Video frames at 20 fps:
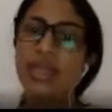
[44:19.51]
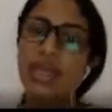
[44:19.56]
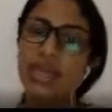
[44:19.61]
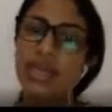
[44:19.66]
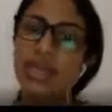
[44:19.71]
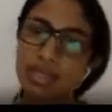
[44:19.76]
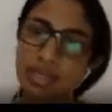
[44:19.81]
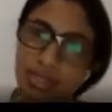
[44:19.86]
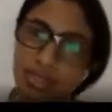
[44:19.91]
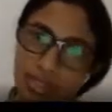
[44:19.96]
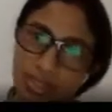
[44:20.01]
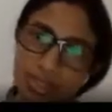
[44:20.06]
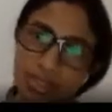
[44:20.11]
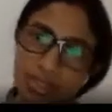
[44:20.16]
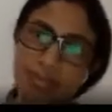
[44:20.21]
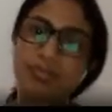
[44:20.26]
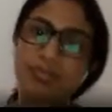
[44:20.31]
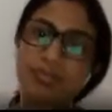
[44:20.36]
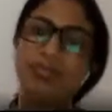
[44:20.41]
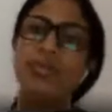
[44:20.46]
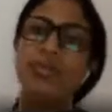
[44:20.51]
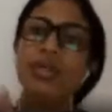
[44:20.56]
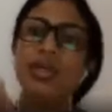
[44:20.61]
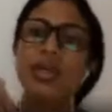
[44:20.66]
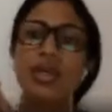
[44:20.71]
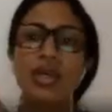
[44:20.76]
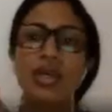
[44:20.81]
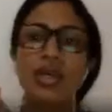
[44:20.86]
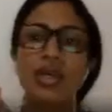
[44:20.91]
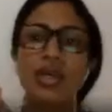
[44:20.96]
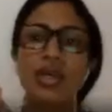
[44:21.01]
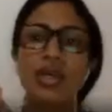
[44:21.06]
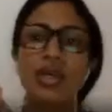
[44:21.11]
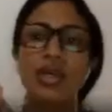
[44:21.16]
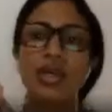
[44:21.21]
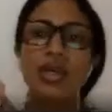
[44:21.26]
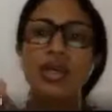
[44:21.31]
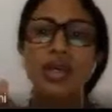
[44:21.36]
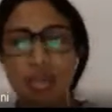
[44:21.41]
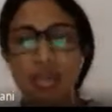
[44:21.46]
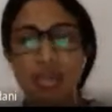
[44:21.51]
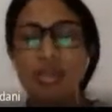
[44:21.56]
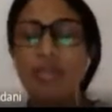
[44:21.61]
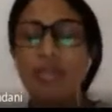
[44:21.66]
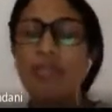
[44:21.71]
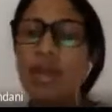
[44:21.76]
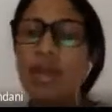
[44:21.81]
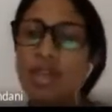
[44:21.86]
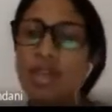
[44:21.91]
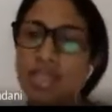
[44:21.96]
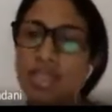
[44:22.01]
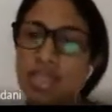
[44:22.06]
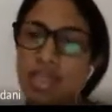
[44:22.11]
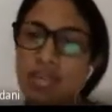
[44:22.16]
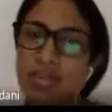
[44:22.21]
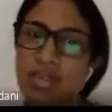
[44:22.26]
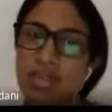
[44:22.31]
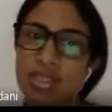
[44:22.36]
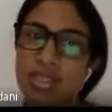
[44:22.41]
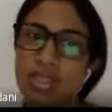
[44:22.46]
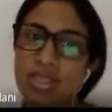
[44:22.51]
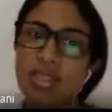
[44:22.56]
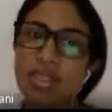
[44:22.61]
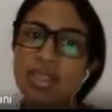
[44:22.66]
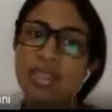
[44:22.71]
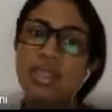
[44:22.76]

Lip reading: In term the price levels.